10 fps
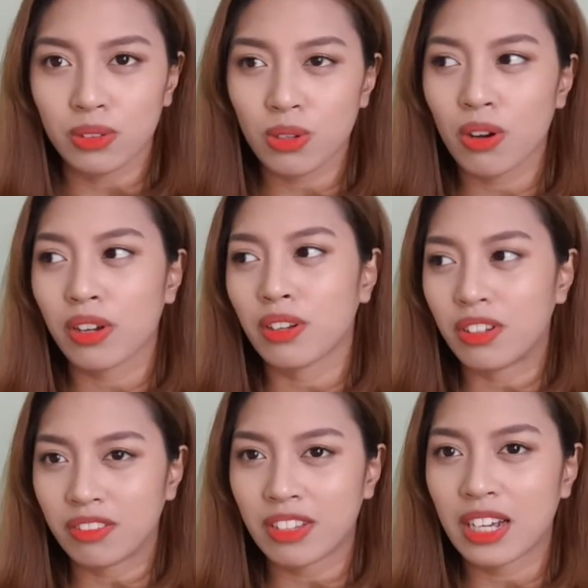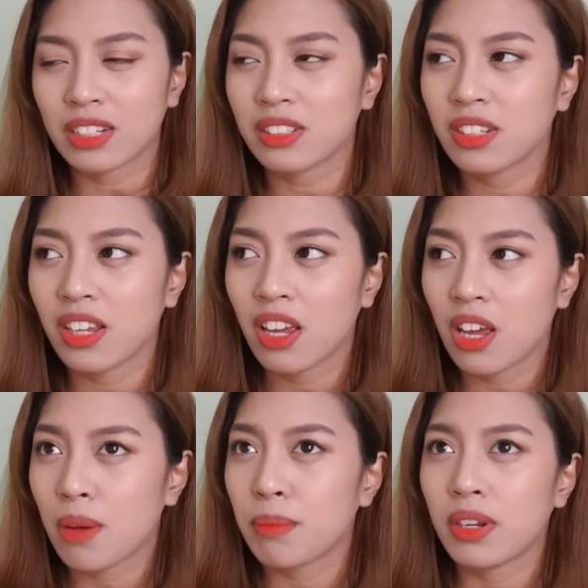talk and all of that.
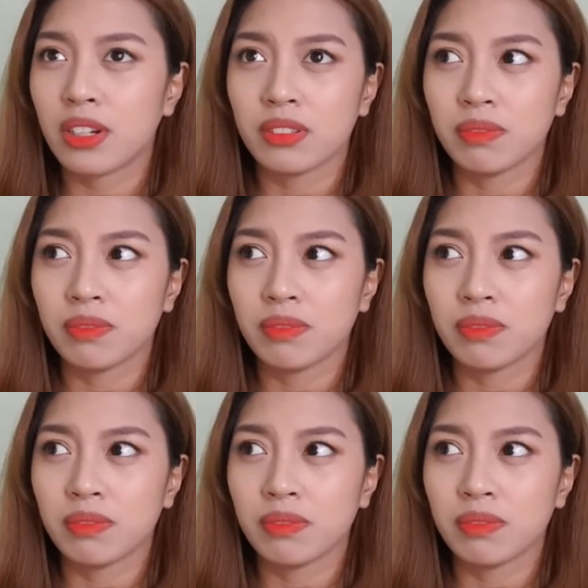But